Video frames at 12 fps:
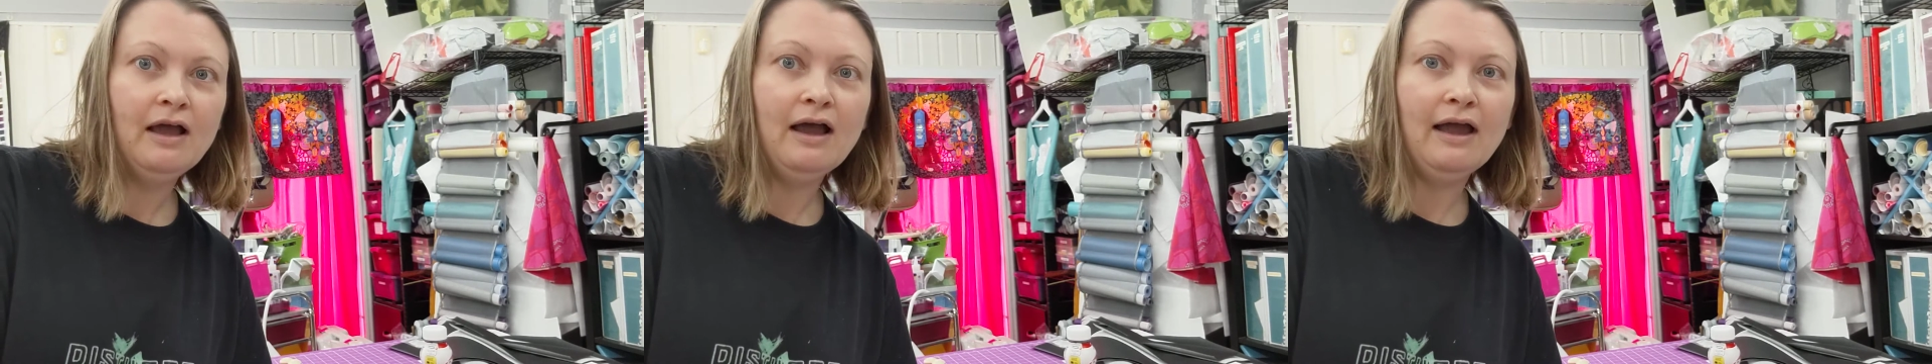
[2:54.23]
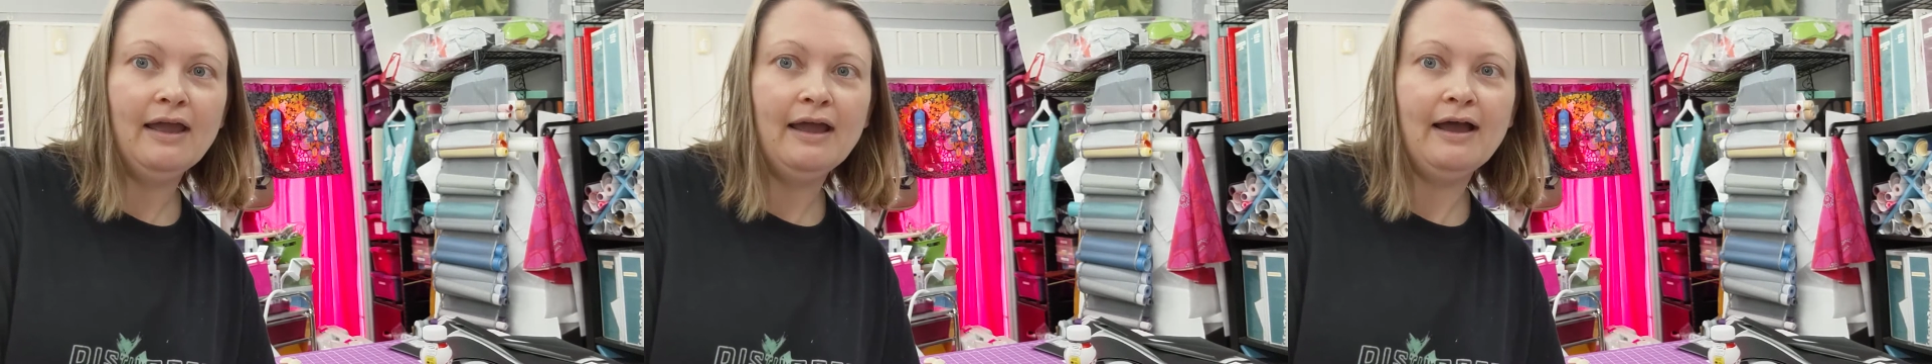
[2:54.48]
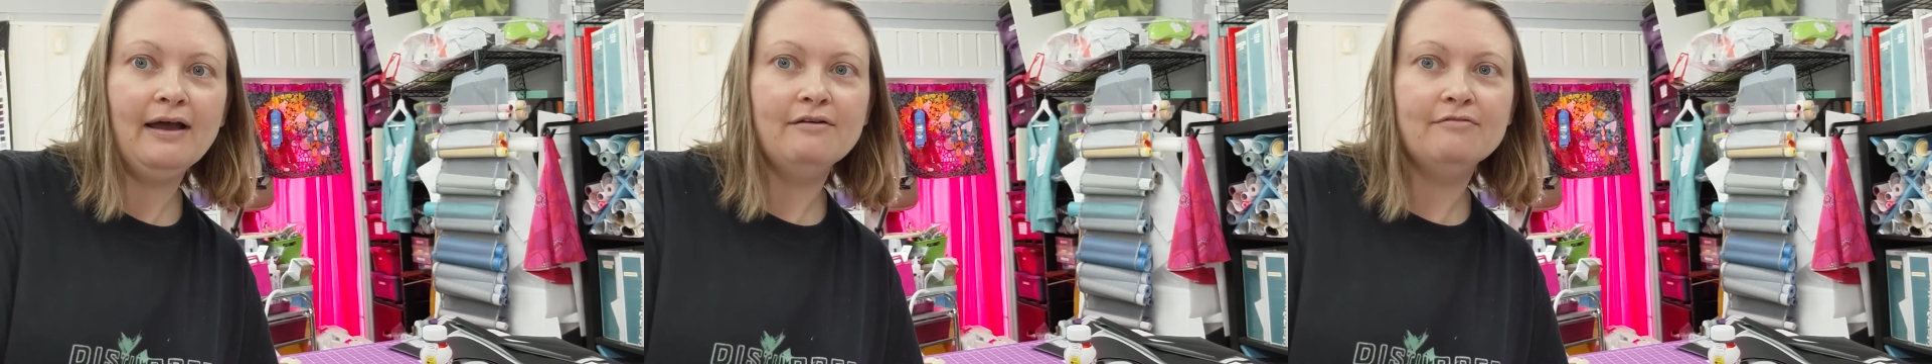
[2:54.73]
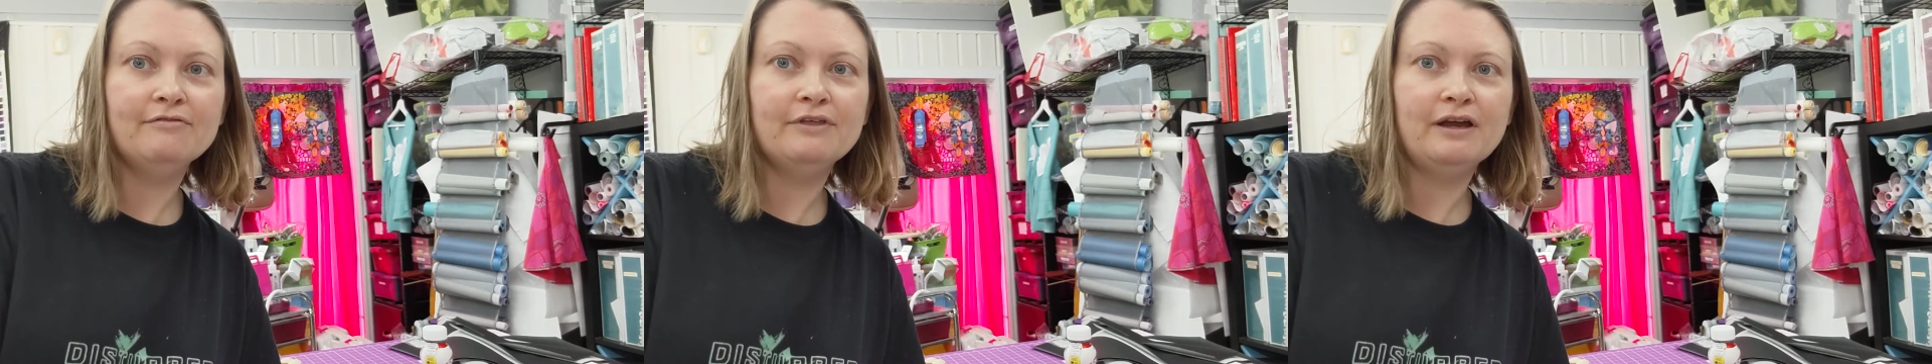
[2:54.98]
I
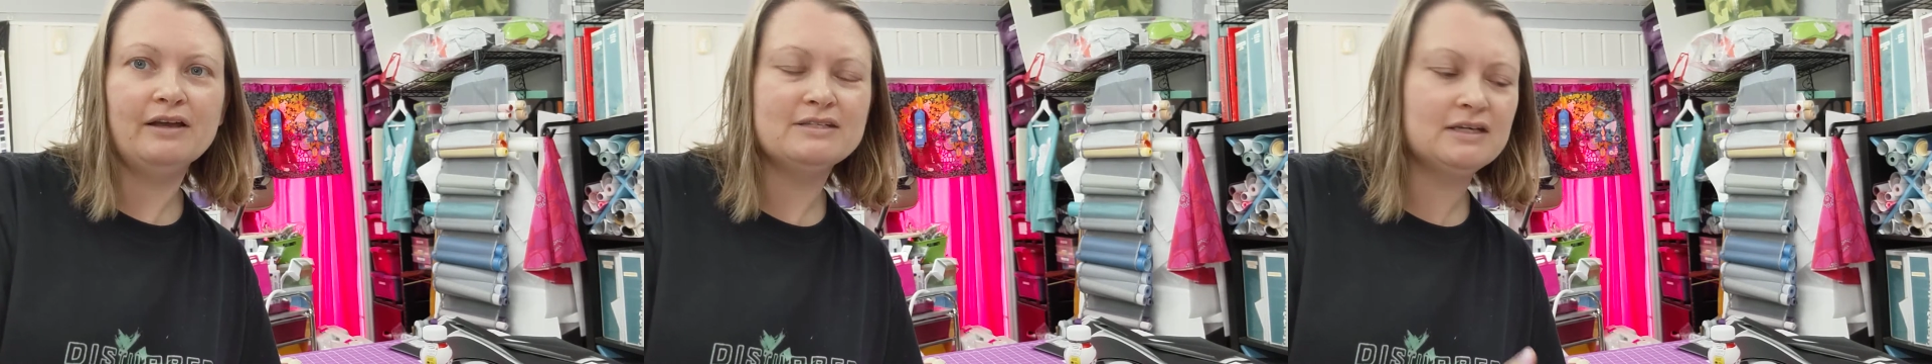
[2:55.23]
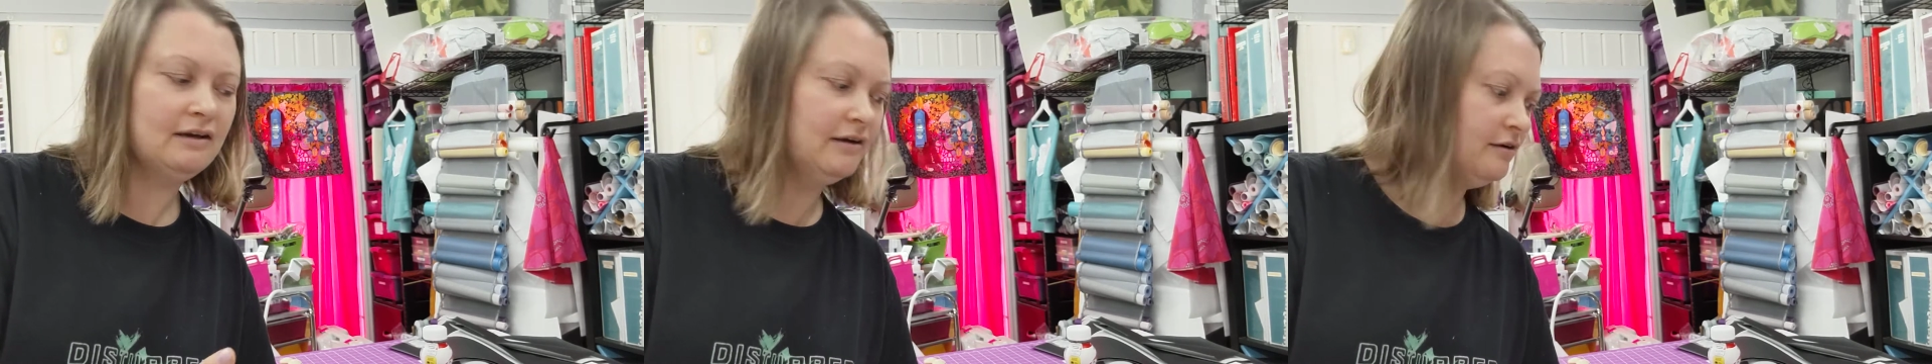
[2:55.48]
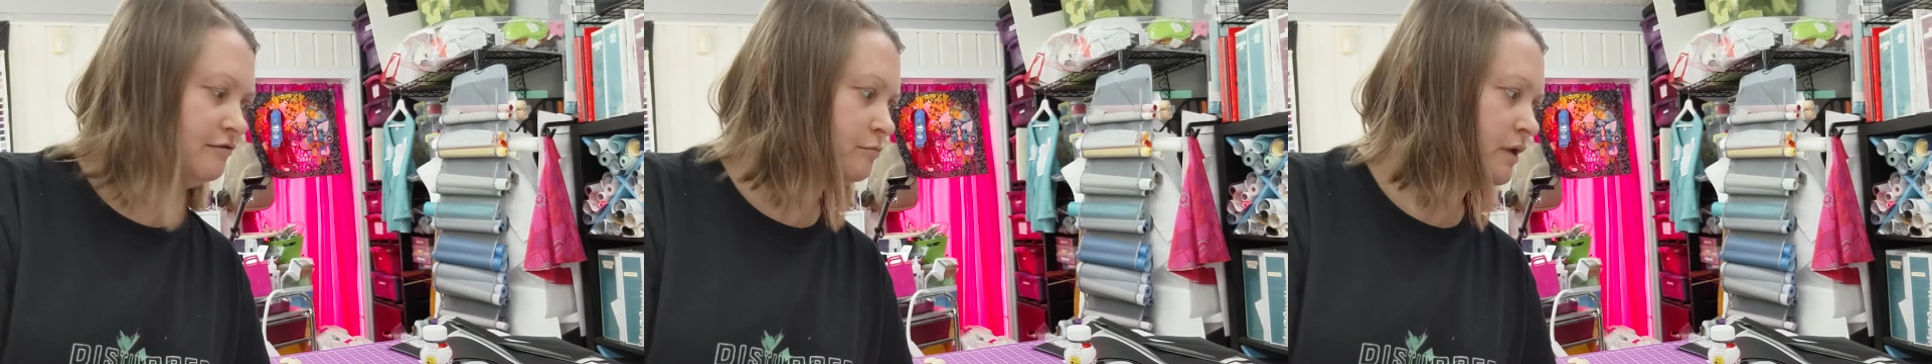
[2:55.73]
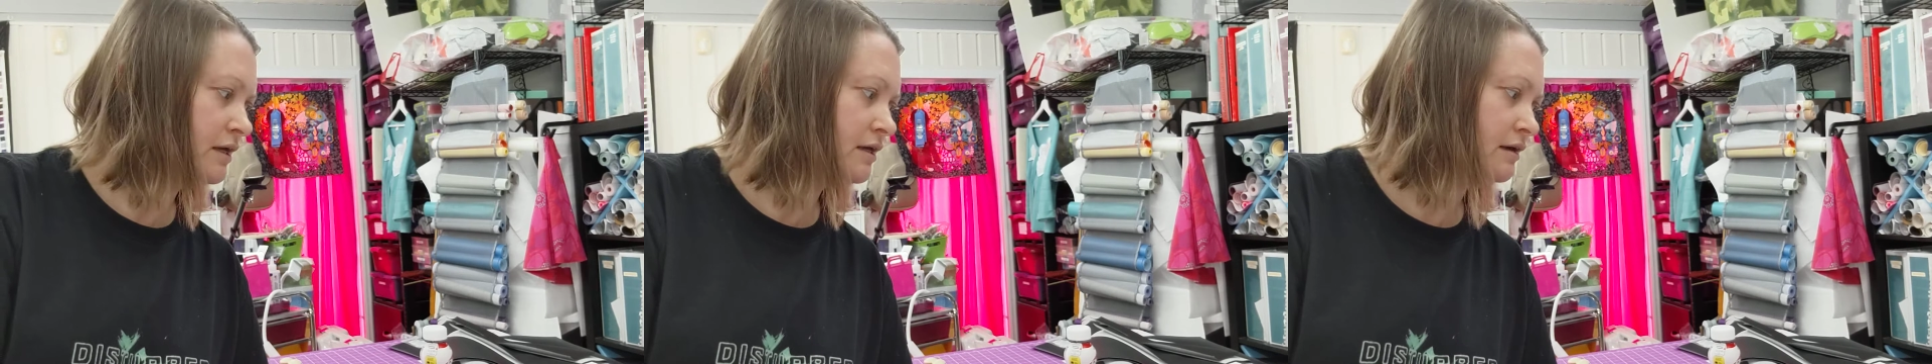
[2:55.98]
have the idea of
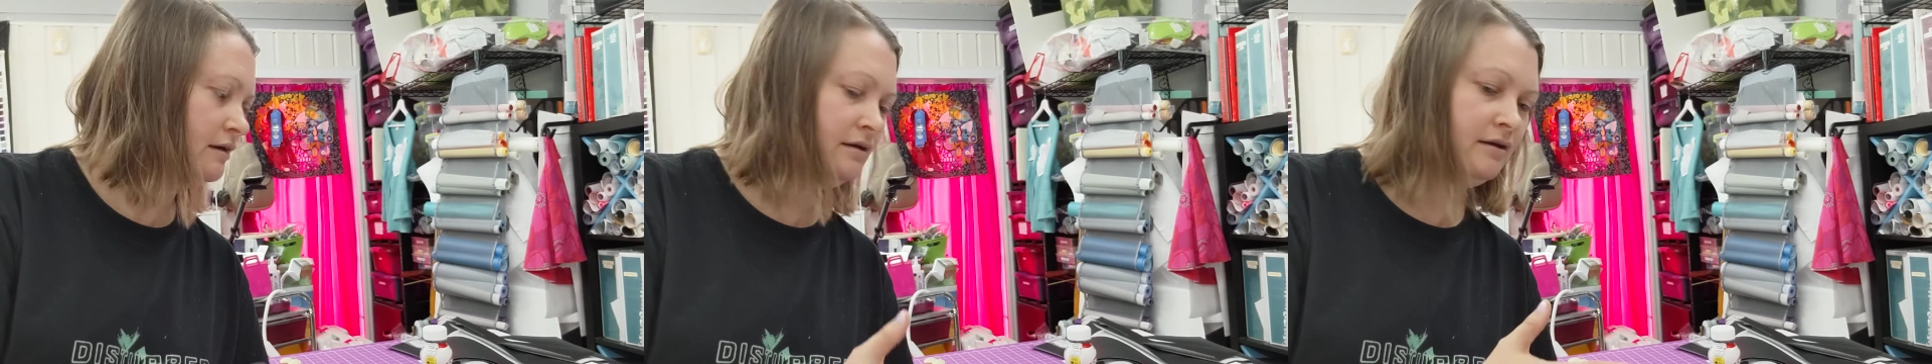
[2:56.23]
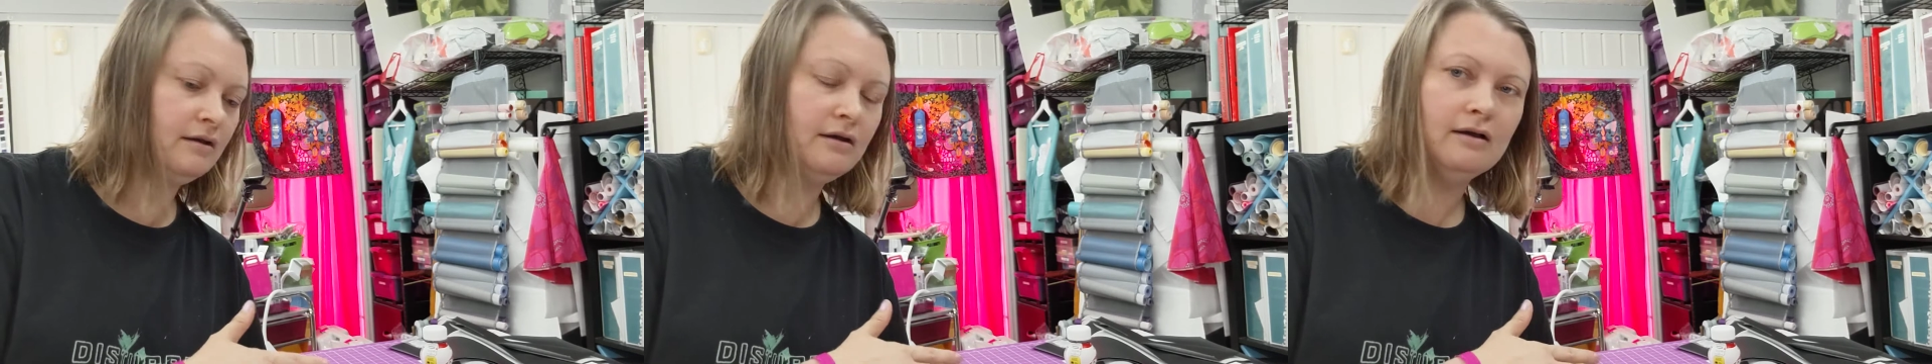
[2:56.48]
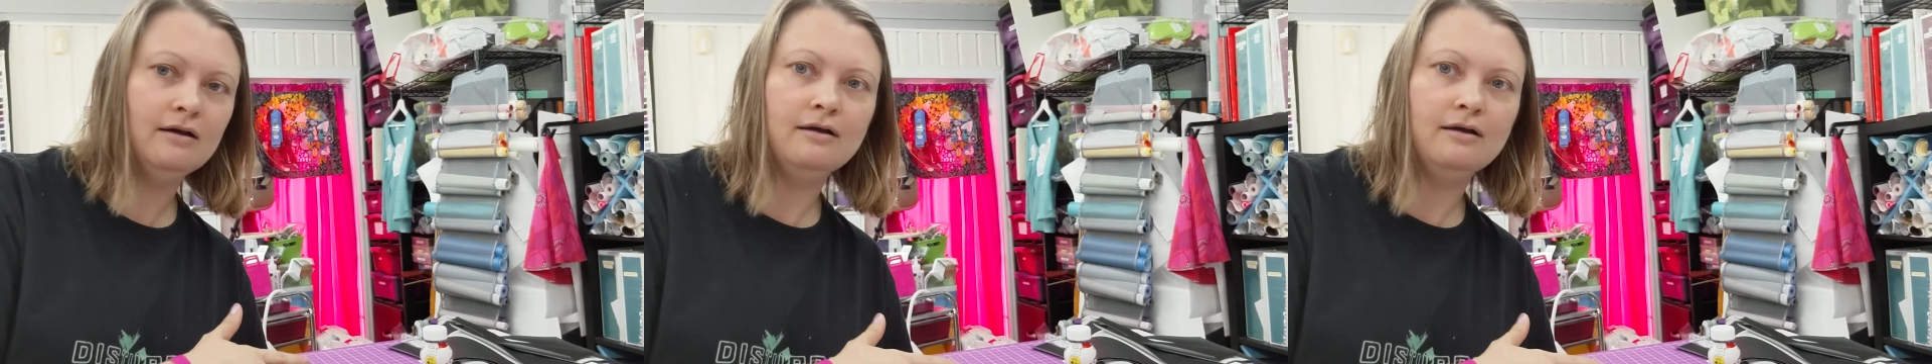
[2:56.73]
making